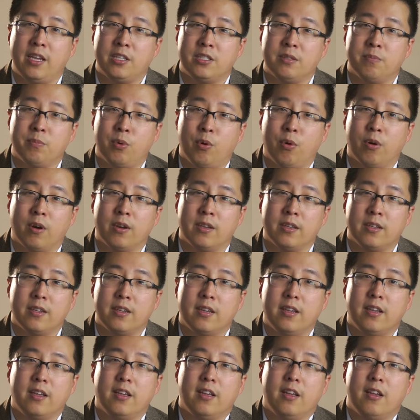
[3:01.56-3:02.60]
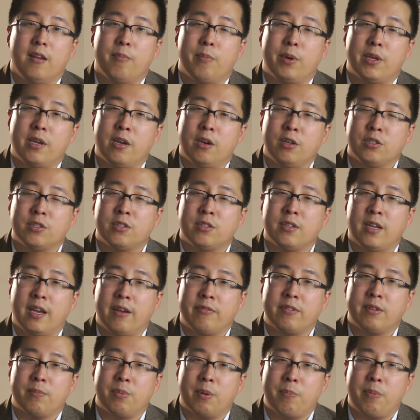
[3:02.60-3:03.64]
is important. But you also
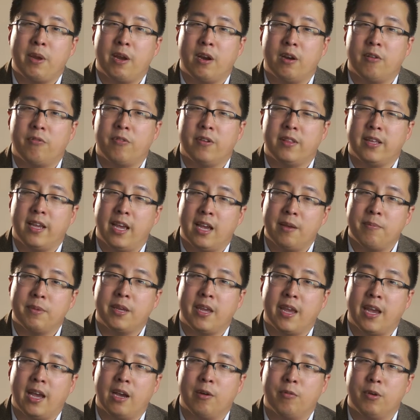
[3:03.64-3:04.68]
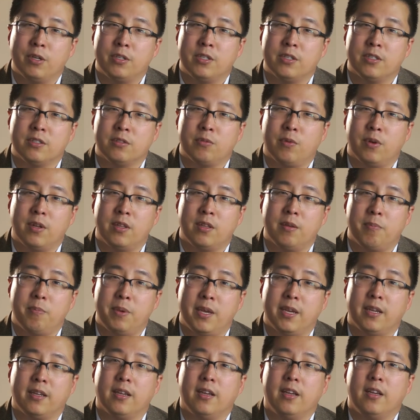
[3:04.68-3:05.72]
have to prepare for the MCAT, which is one of the
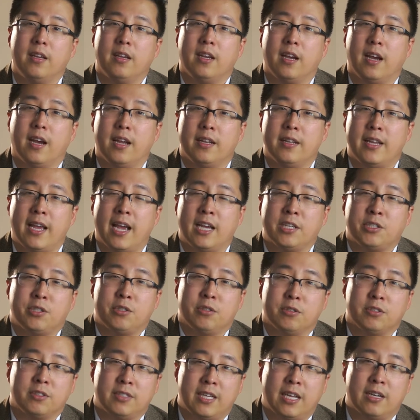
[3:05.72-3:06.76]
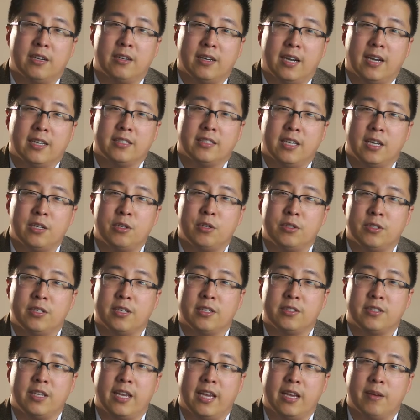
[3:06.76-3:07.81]
big uh, national standardized entrance
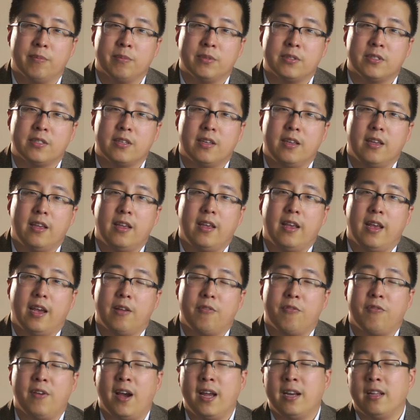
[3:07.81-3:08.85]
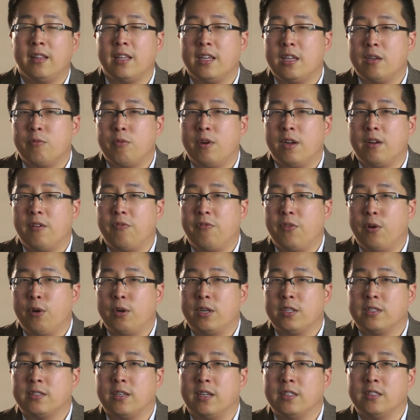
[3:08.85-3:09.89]
exams. And finally, you want to
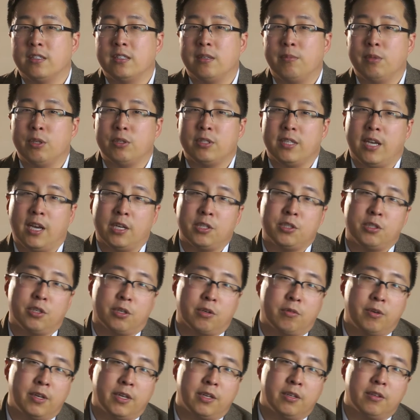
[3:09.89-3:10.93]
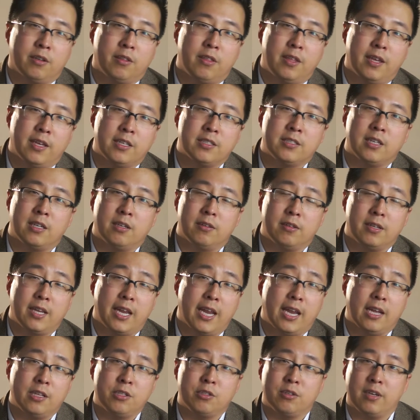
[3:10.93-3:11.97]
focus on some of those extracurricular things that will
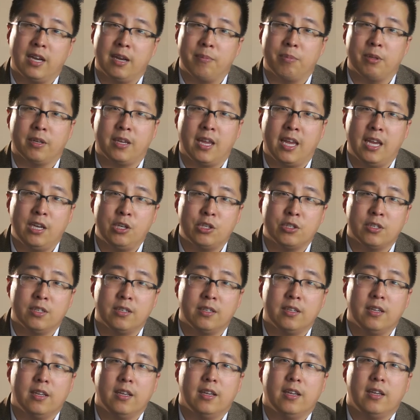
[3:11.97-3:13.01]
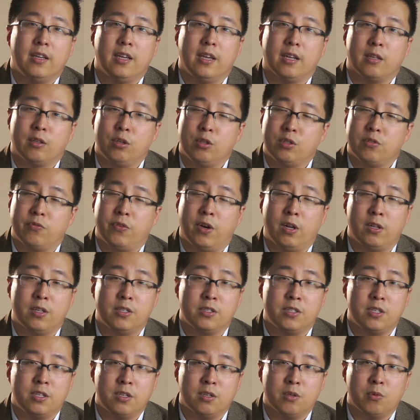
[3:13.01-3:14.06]
enhance your application. Includes
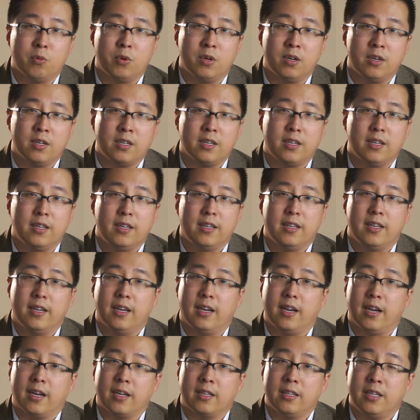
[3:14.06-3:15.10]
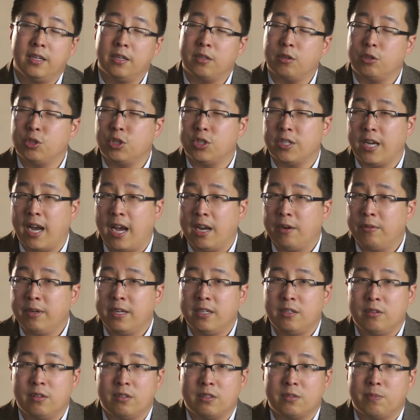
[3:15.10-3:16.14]
volunteer work, uh, clinical
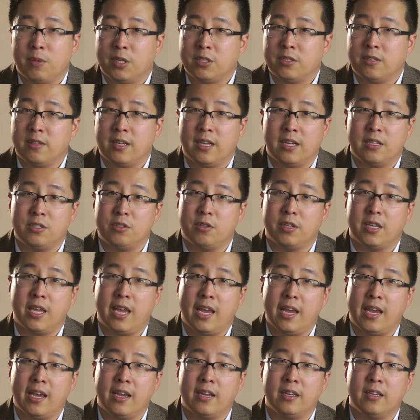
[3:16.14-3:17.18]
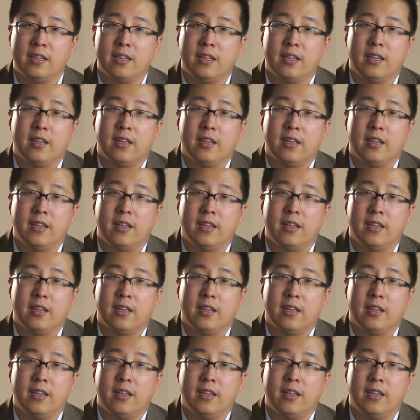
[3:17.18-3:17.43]
shadowing, do as much of that as you can.